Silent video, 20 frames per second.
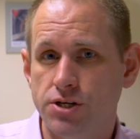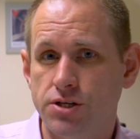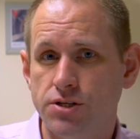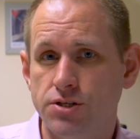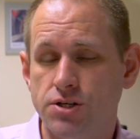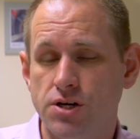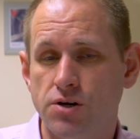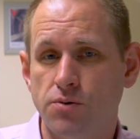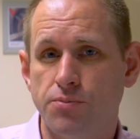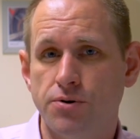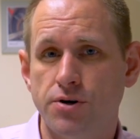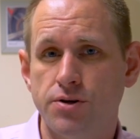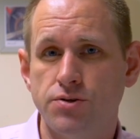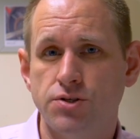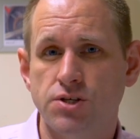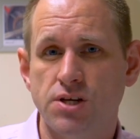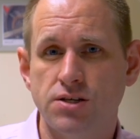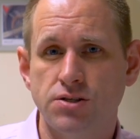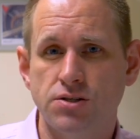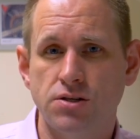Intel
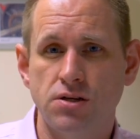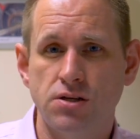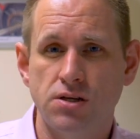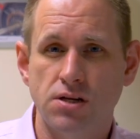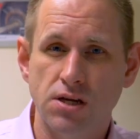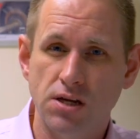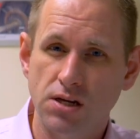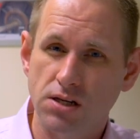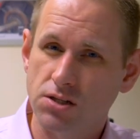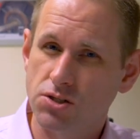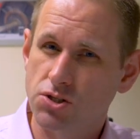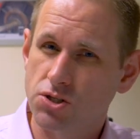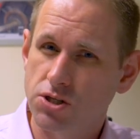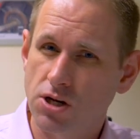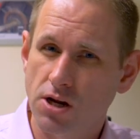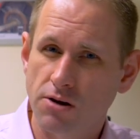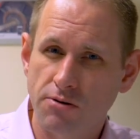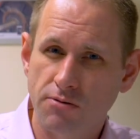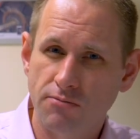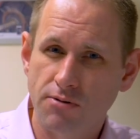processor, you're getting
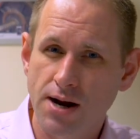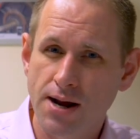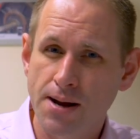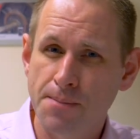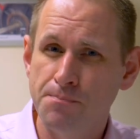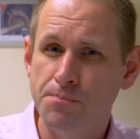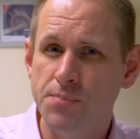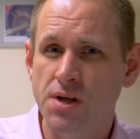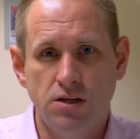slower RAM.